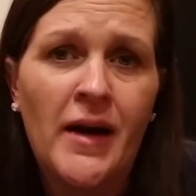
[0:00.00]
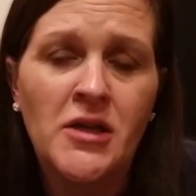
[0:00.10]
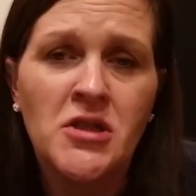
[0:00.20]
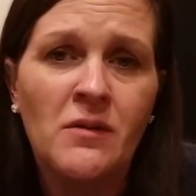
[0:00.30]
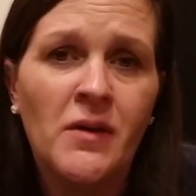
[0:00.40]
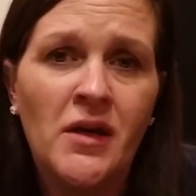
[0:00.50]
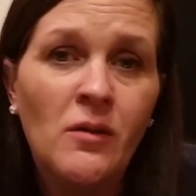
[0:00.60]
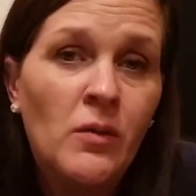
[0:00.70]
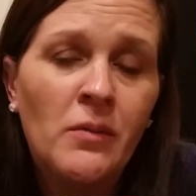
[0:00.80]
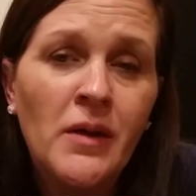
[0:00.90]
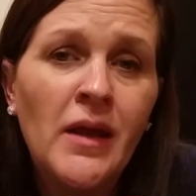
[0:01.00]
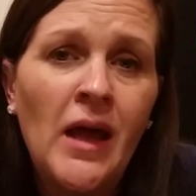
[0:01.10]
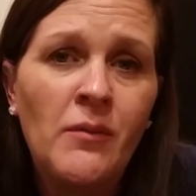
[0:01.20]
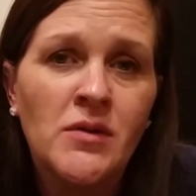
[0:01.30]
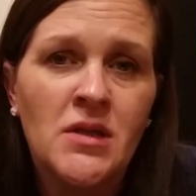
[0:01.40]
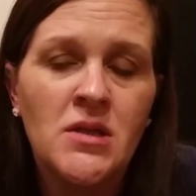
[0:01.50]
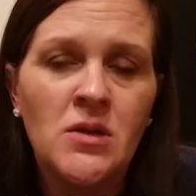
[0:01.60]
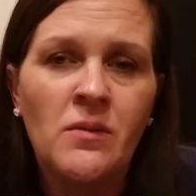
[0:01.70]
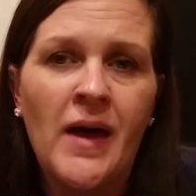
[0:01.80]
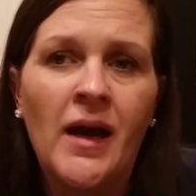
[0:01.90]
actually, when you were really able to
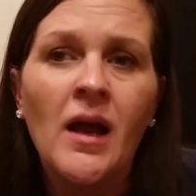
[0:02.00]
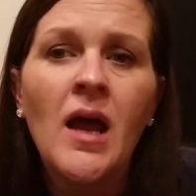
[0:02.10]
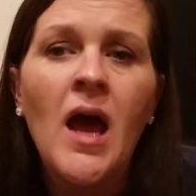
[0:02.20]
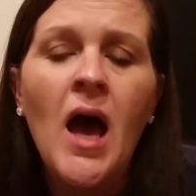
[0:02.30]
do that.